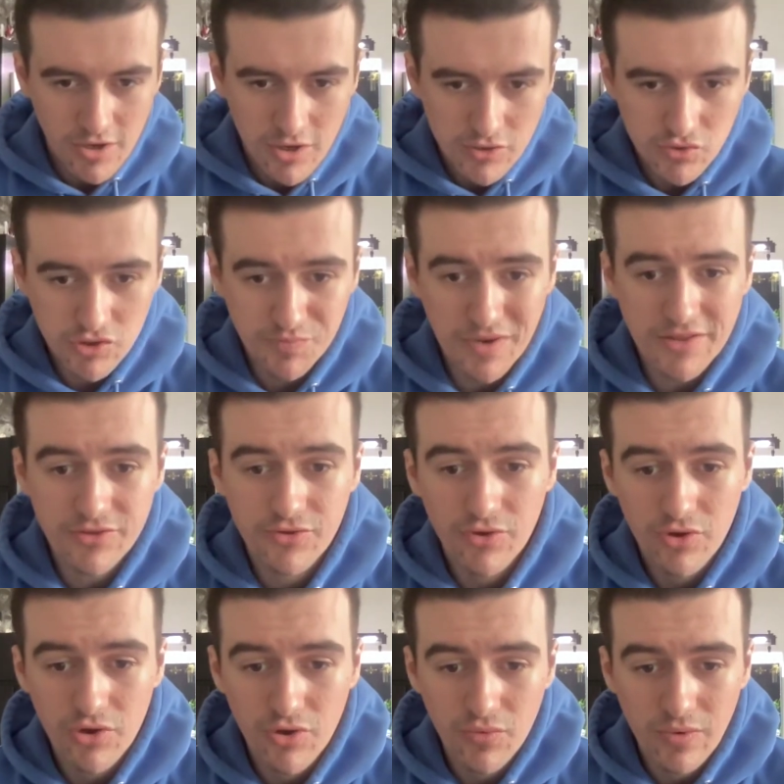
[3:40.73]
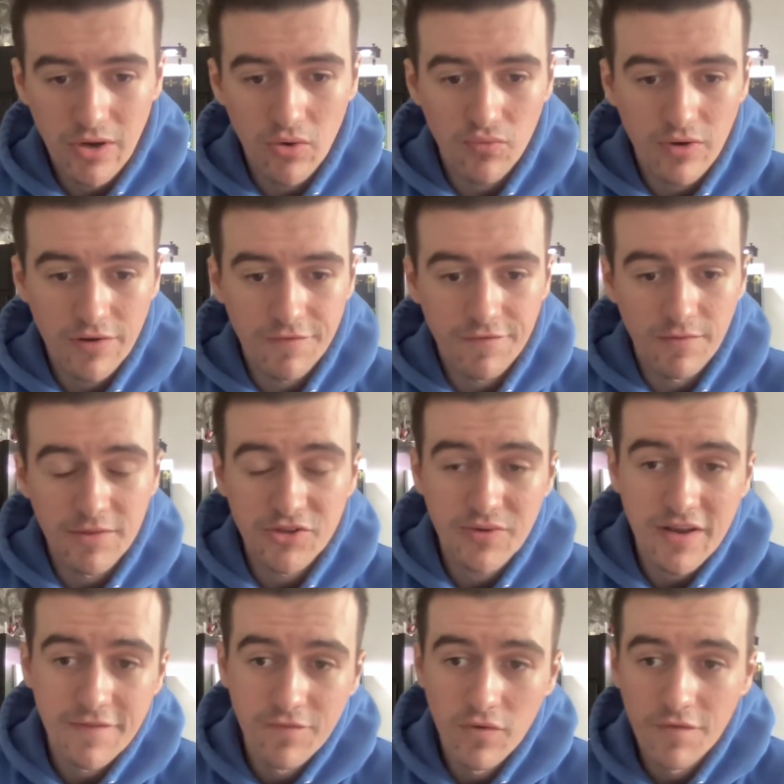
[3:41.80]
So sprint 2 will run from the
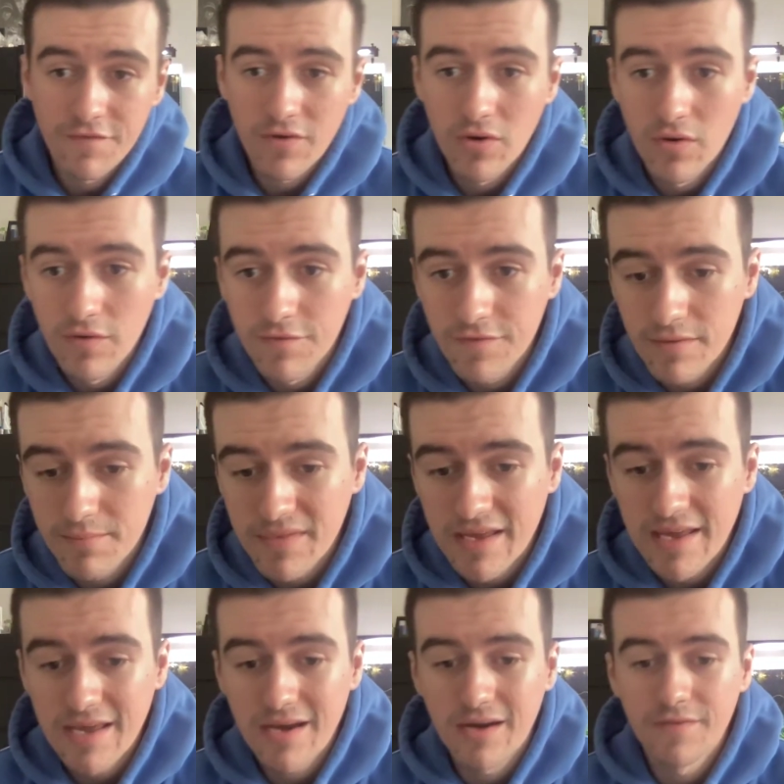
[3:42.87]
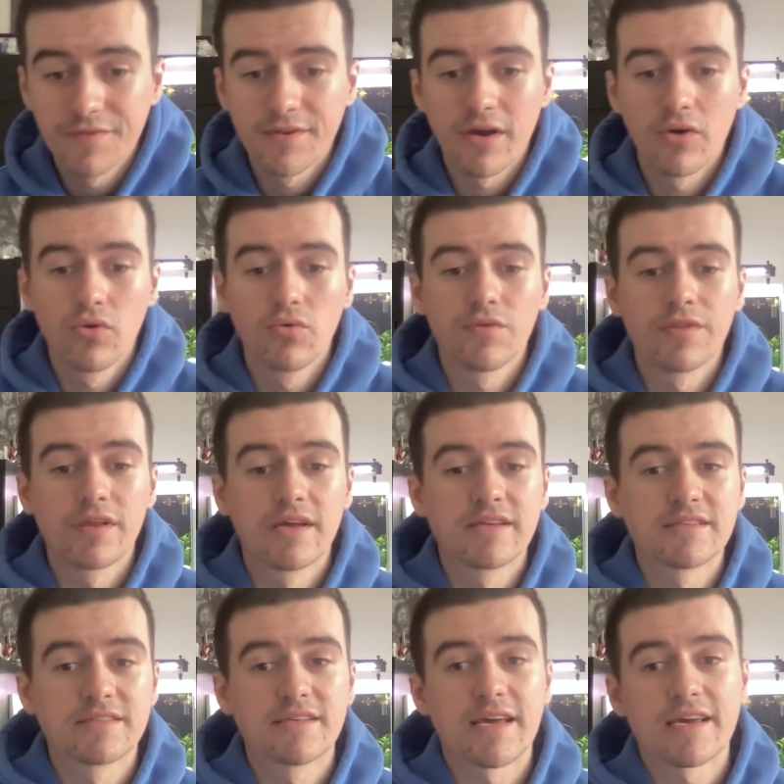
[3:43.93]
24th of May until the
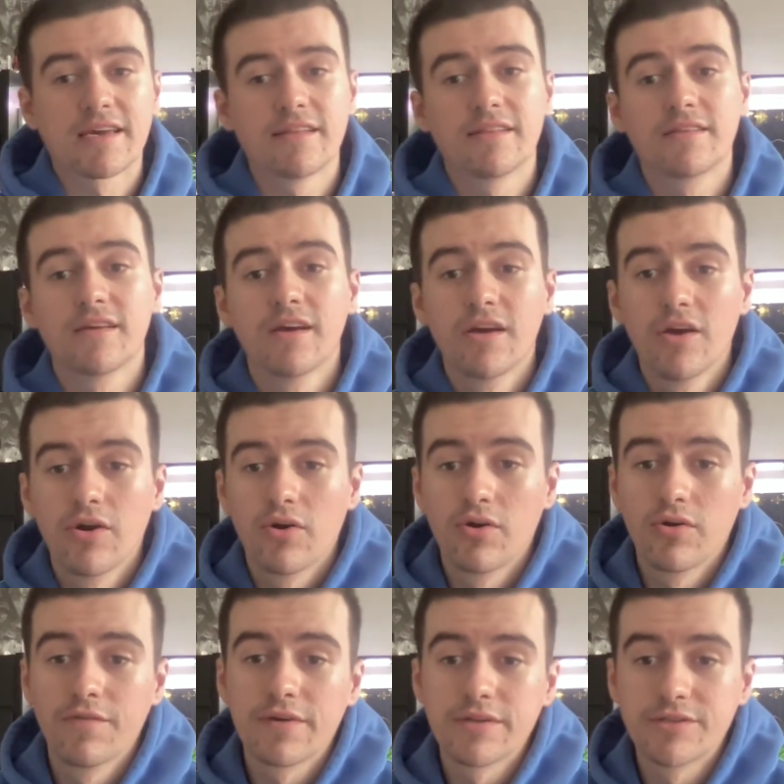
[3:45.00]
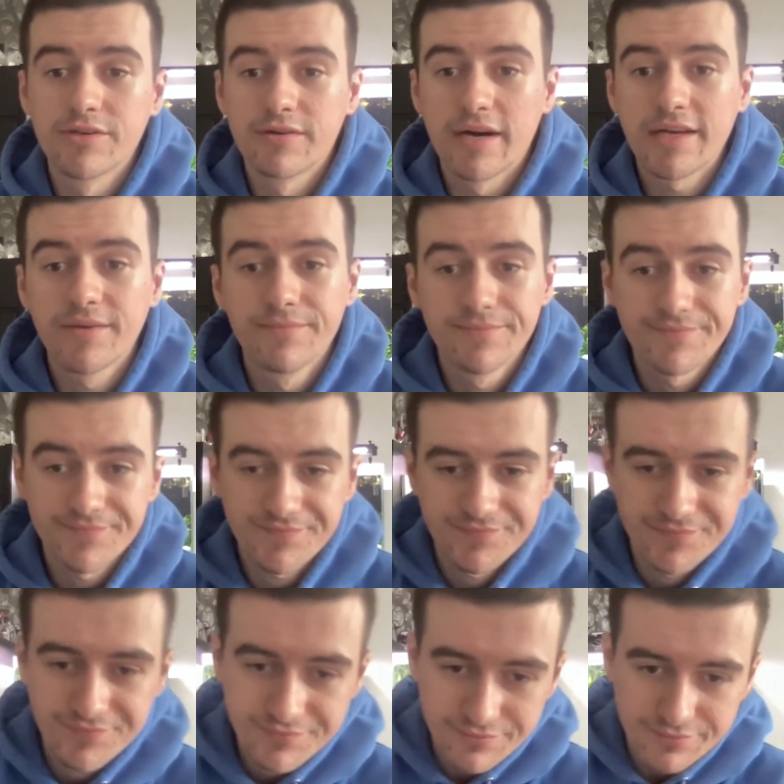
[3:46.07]
2nd of July.
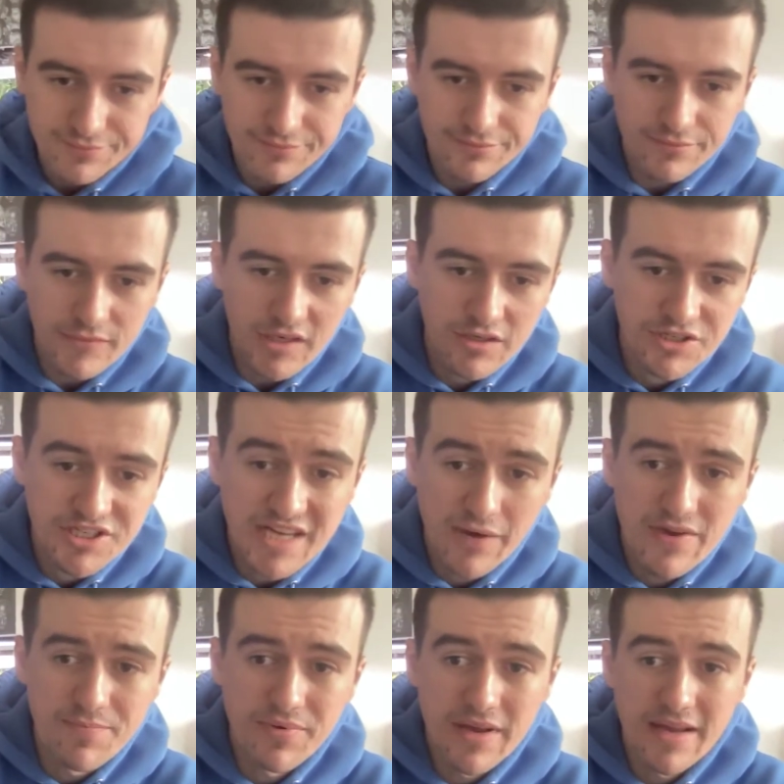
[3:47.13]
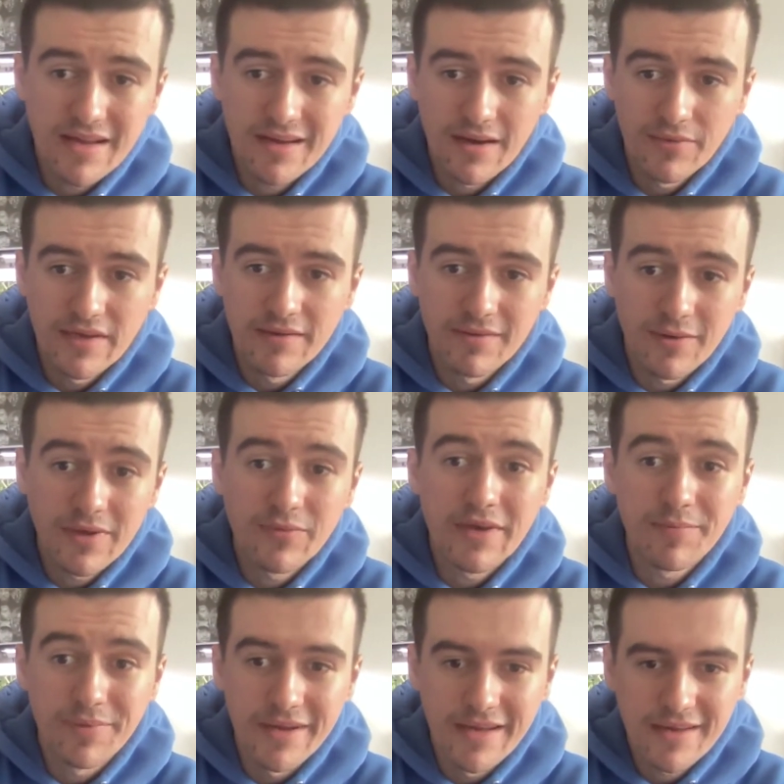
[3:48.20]
So you've got a wee break, a wee
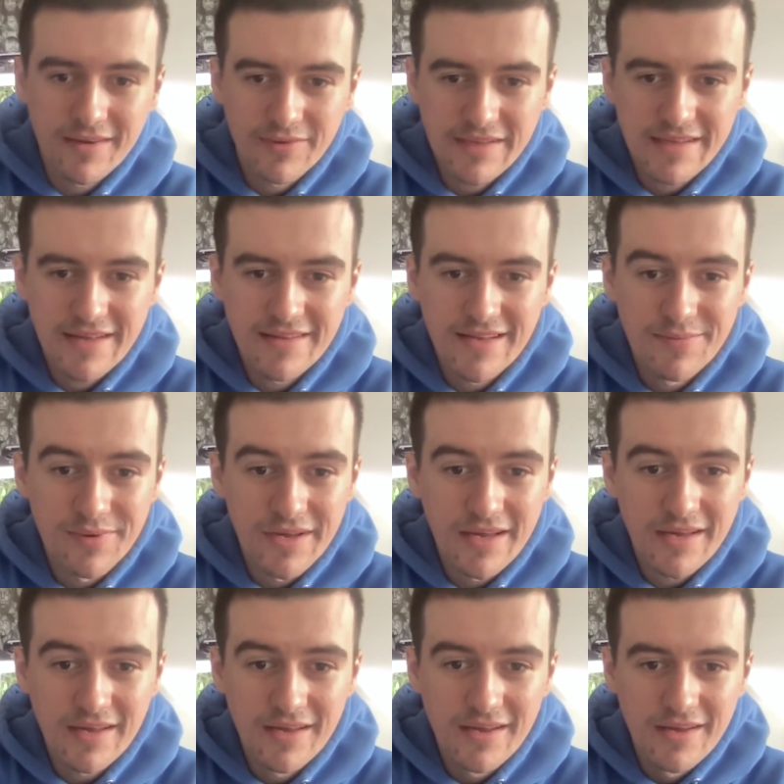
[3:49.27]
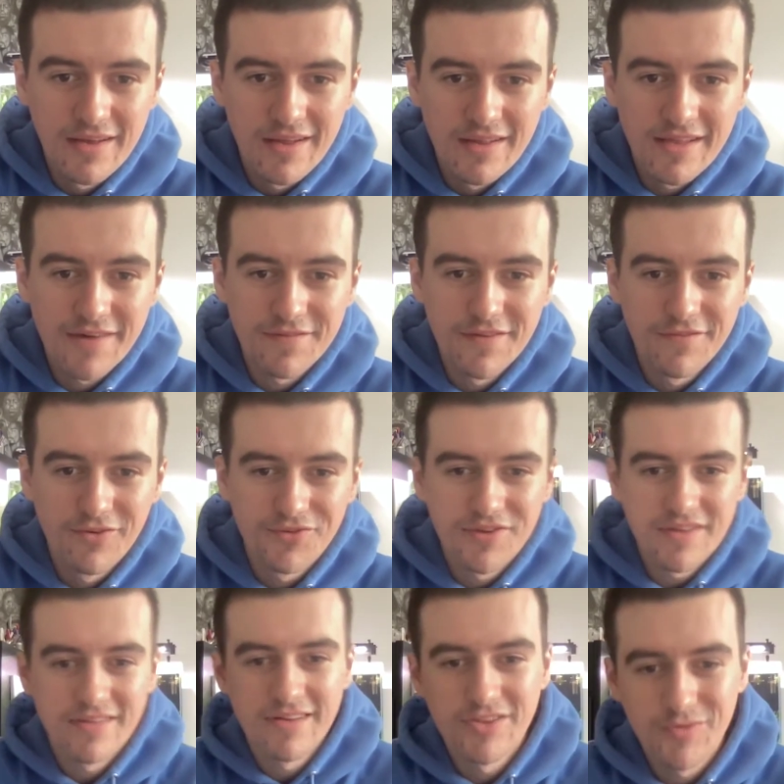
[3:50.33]
week break, a wee 10-day break there from the
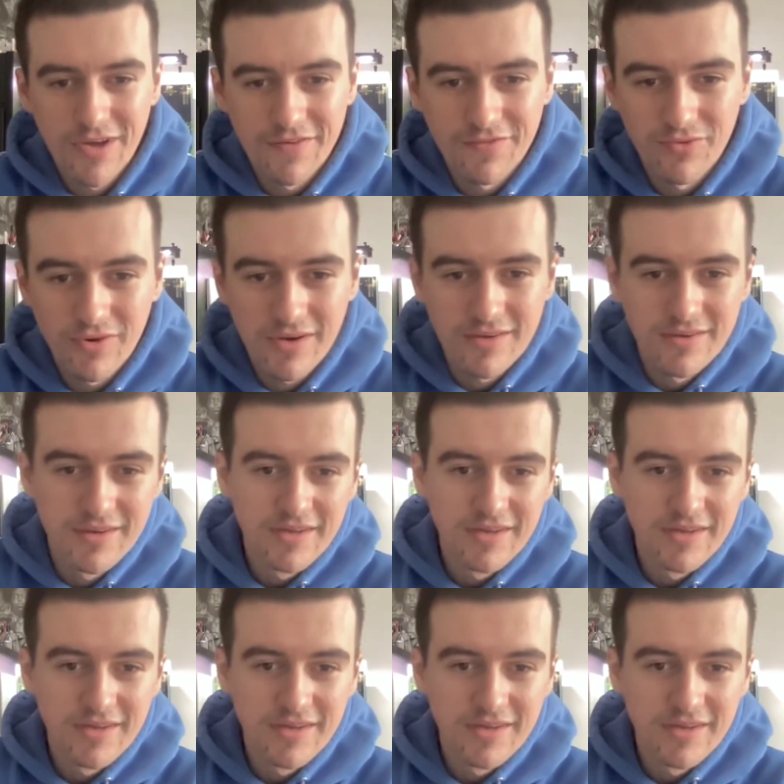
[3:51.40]
14th to the 24th.